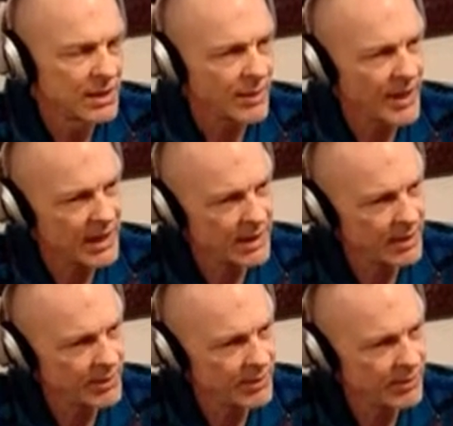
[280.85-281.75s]
So I backed it
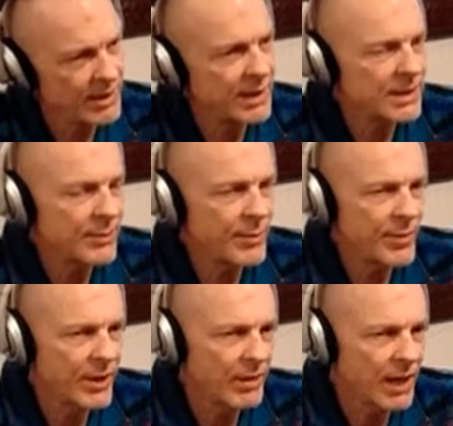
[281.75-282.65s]
off to 3, and it seemed to
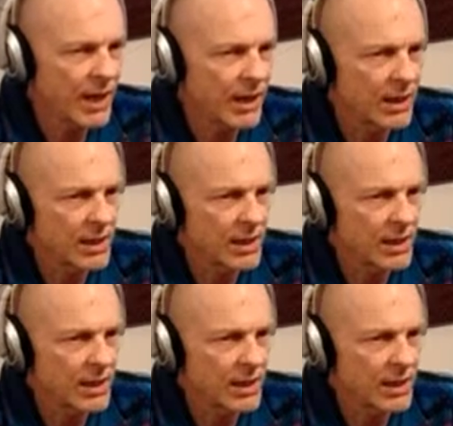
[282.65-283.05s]
be okay.